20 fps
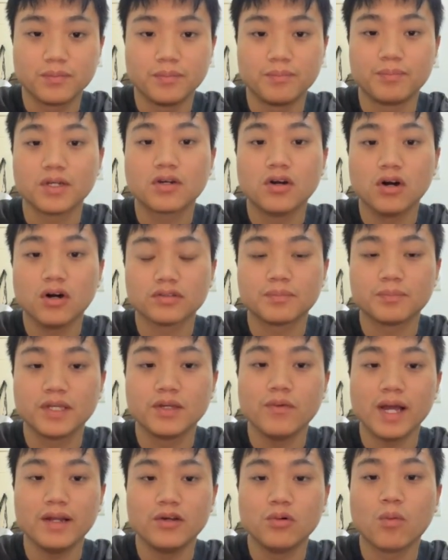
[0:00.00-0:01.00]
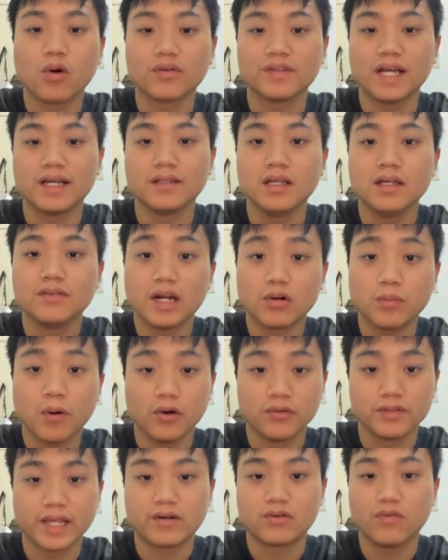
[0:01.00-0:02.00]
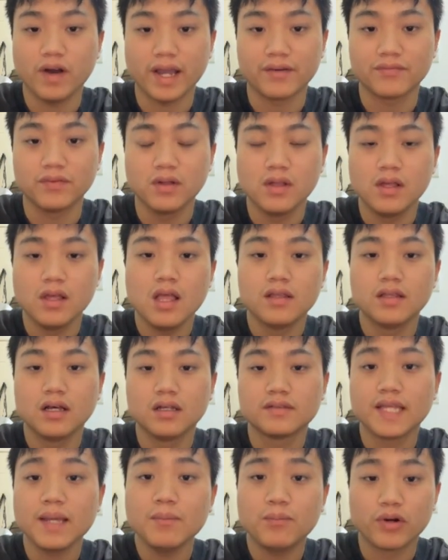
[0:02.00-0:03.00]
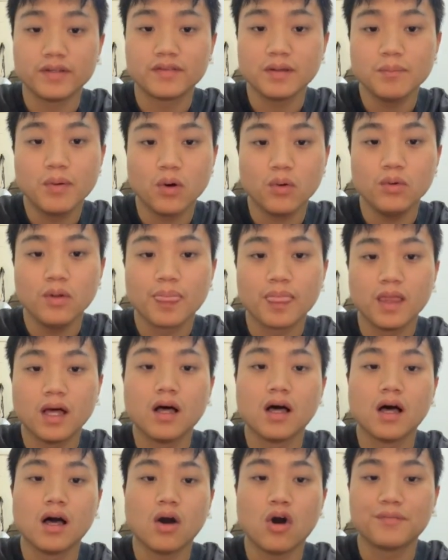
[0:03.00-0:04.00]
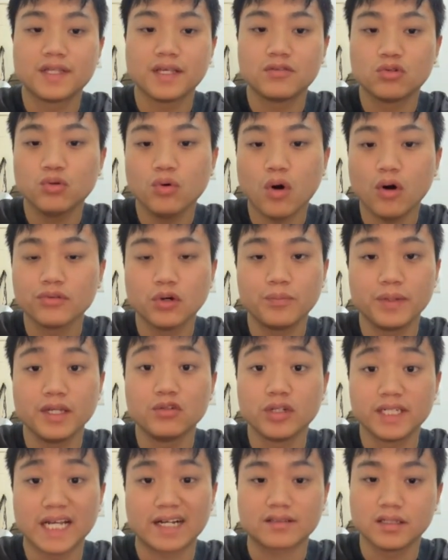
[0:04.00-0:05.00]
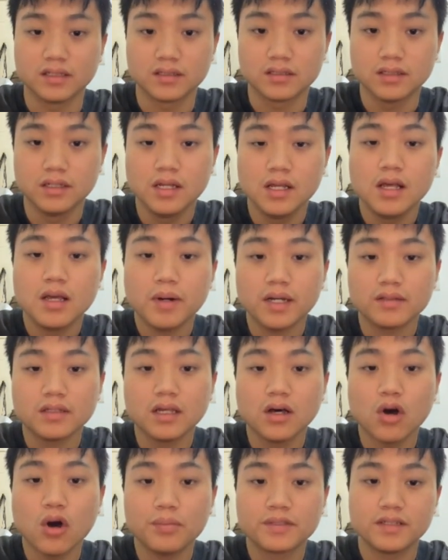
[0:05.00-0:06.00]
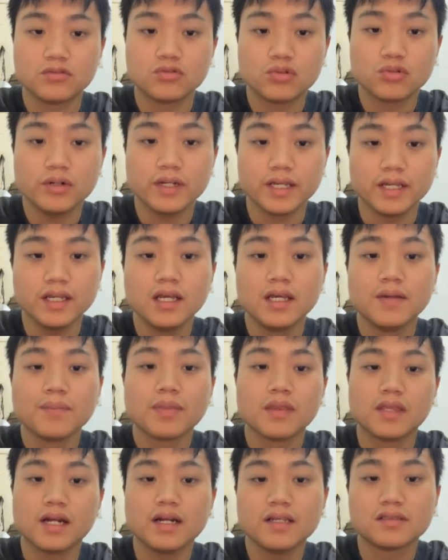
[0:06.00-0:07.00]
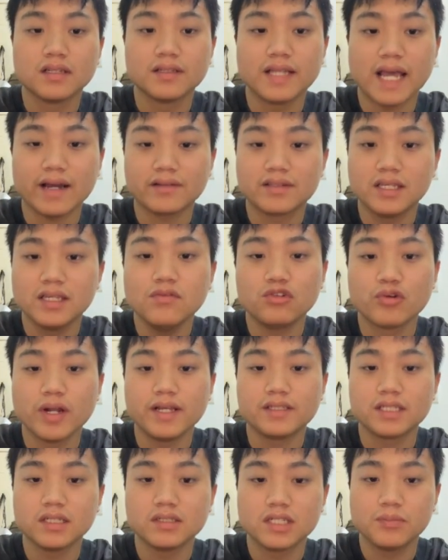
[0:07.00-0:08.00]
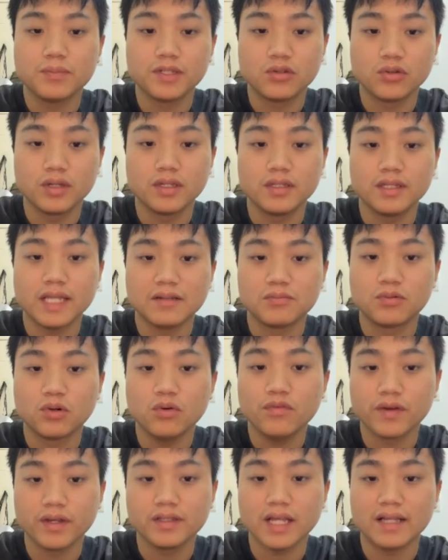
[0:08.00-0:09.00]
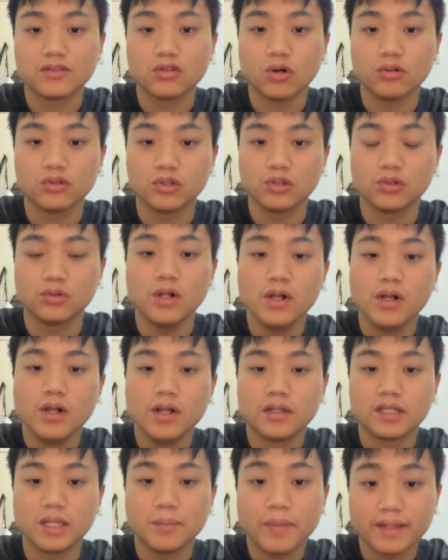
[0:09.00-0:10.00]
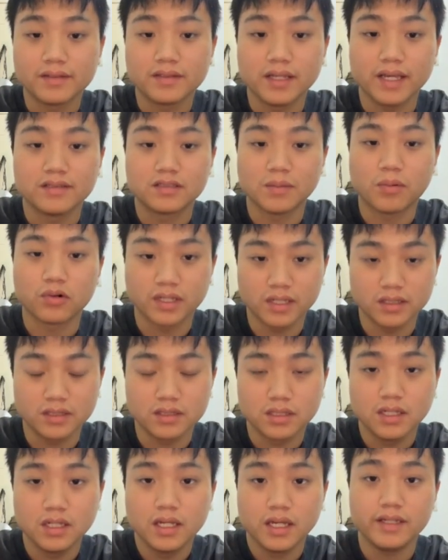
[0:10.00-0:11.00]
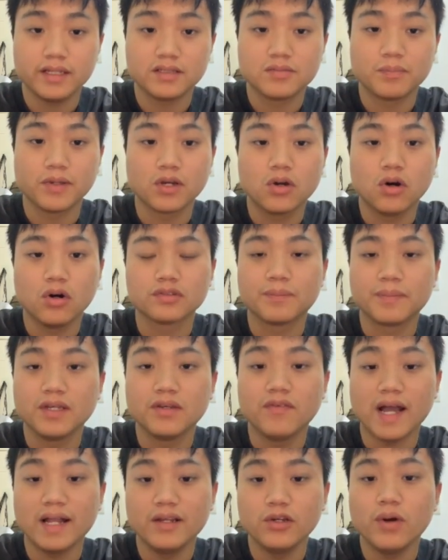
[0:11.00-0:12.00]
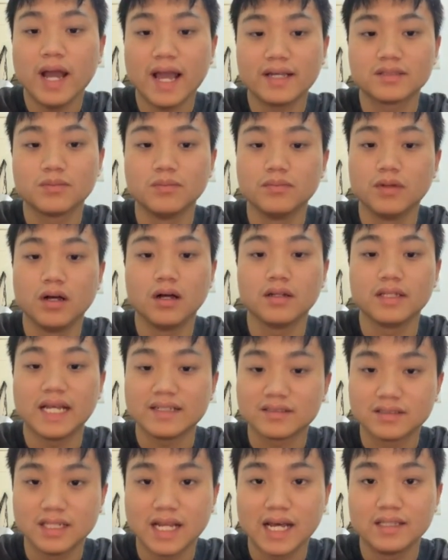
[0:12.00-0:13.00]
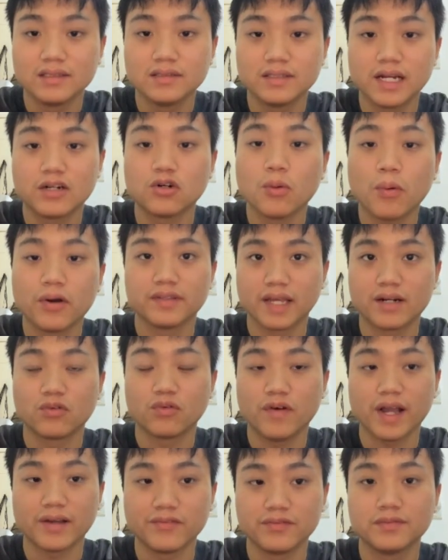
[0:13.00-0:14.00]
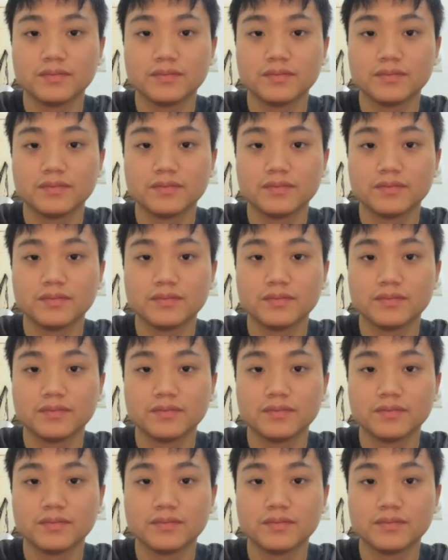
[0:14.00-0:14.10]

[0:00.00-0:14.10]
because p-value more than 0.05. The same principle, the hypothesis 2 also be rejected. But the hypothesis 3, there is a negative relationship between net profit and total debate is supported. It is because p-value has less than 0.05.